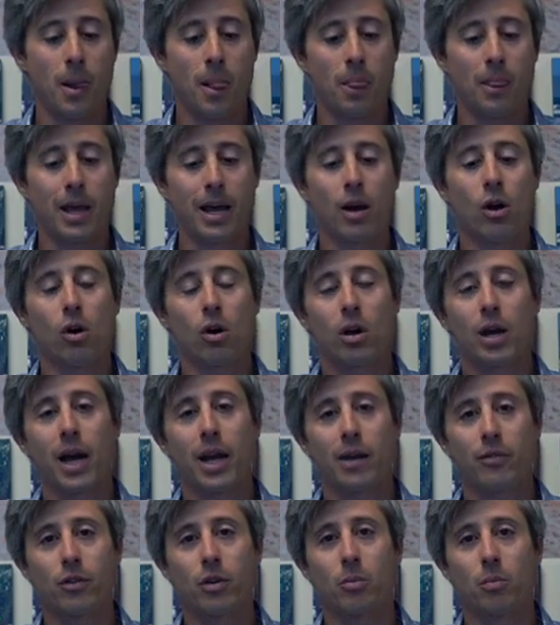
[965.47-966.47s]
they all
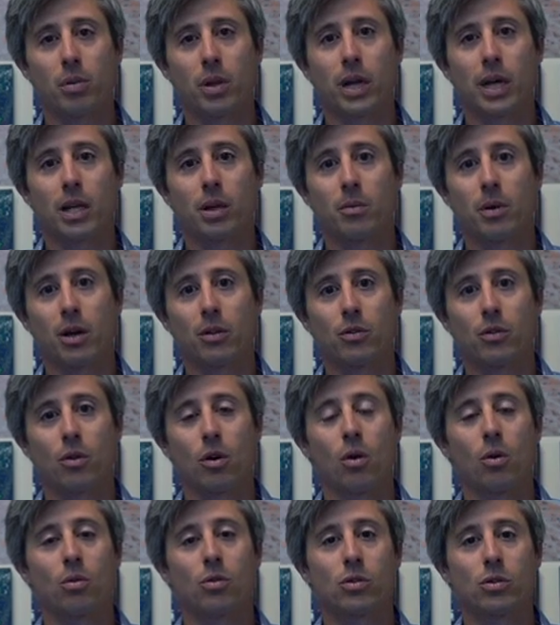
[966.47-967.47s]
kind of complained about their
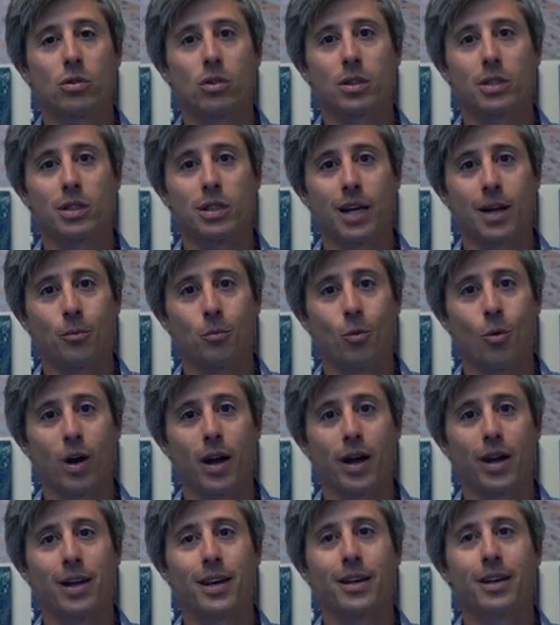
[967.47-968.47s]
owners the same
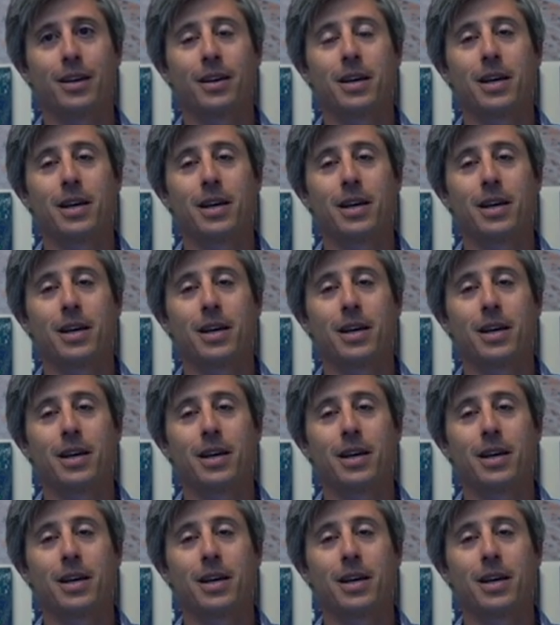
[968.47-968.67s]
way.